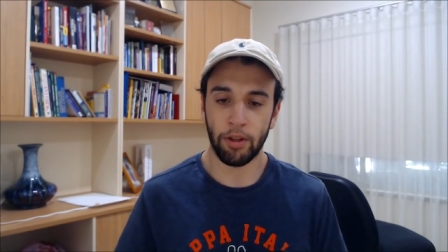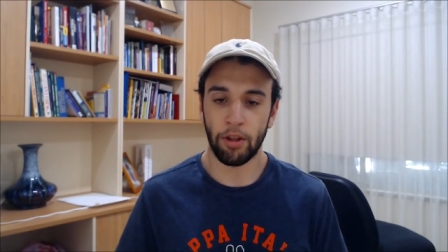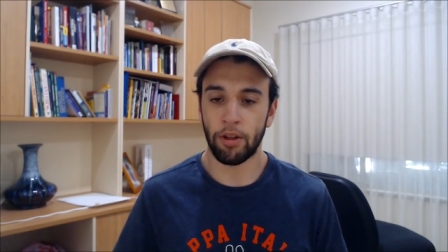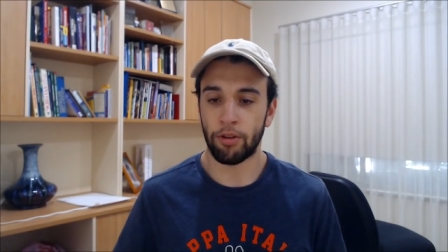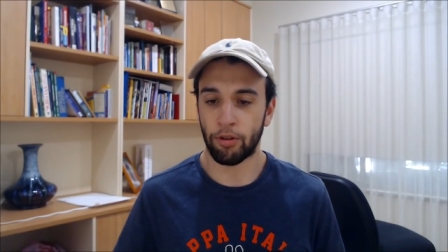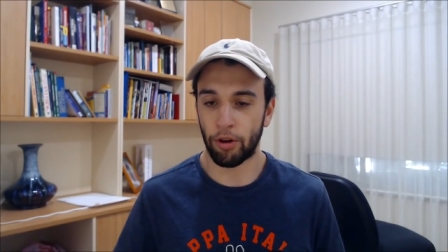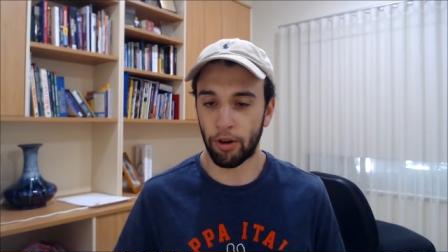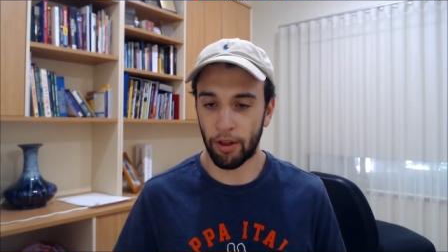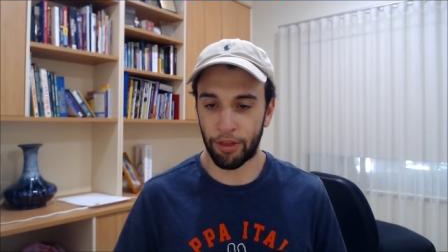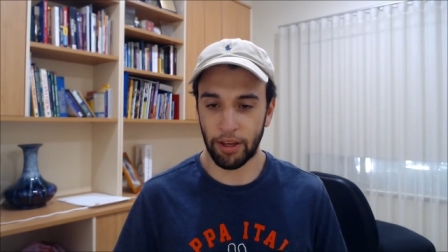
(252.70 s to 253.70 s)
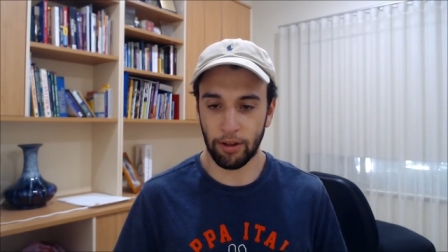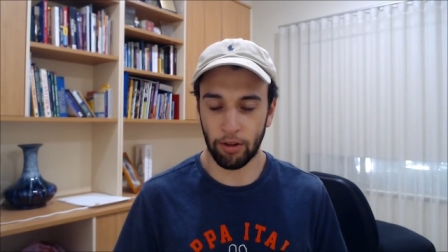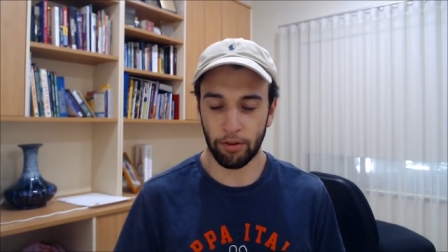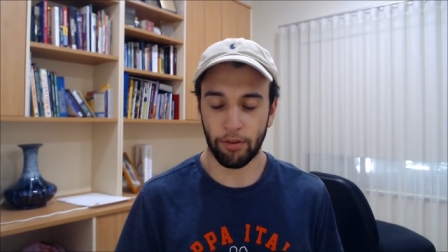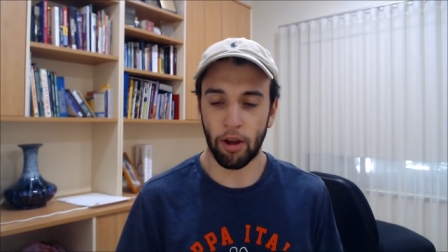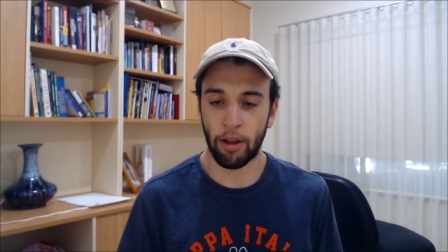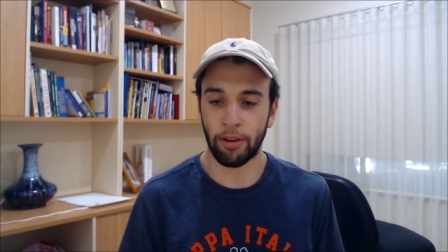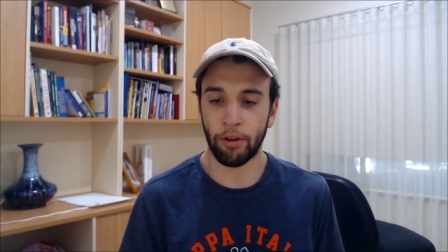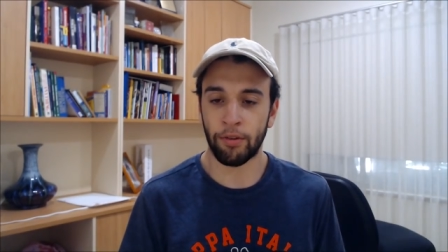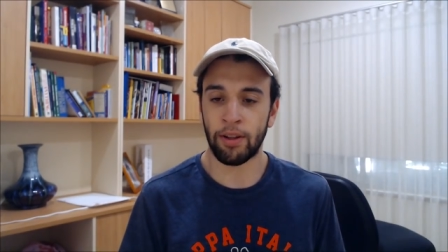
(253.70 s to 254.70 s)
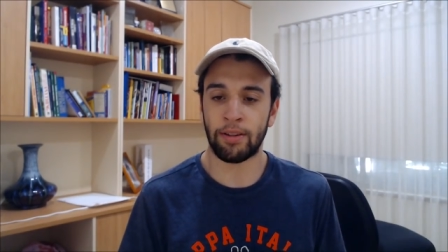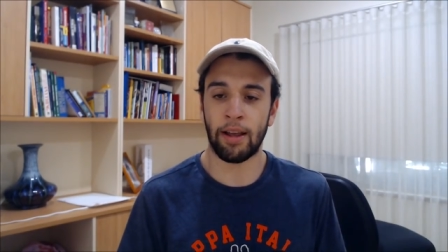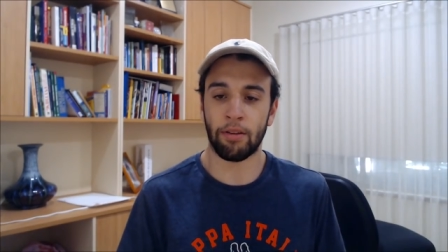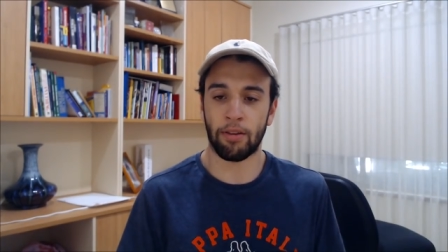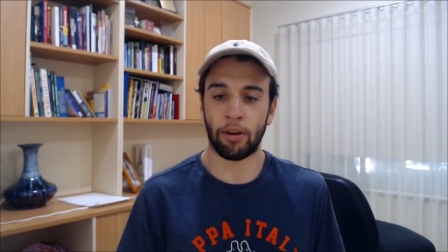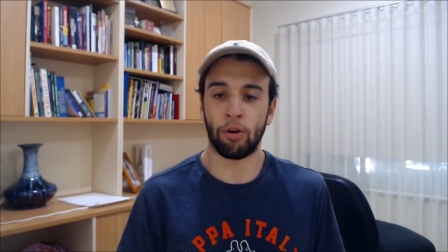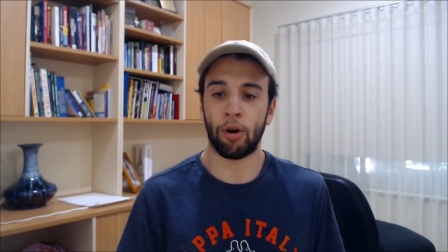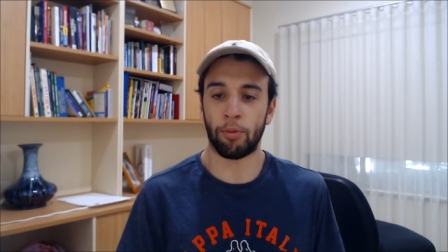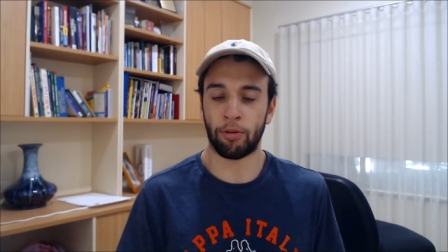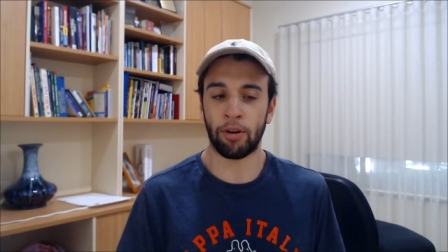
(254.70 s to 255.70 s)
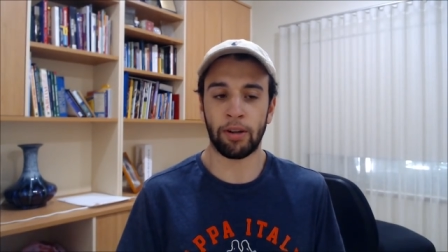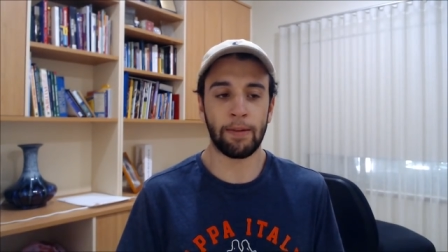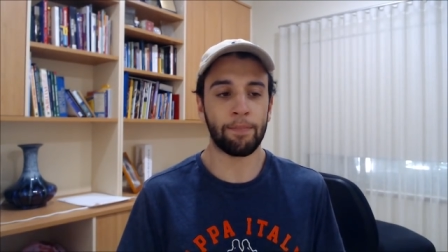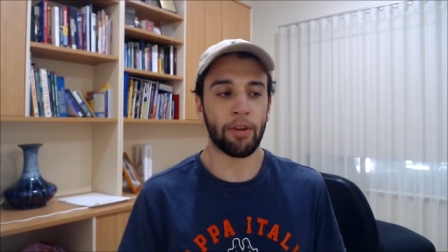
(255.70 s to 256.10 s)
So I think a lot of our doubts are gone with Grundy.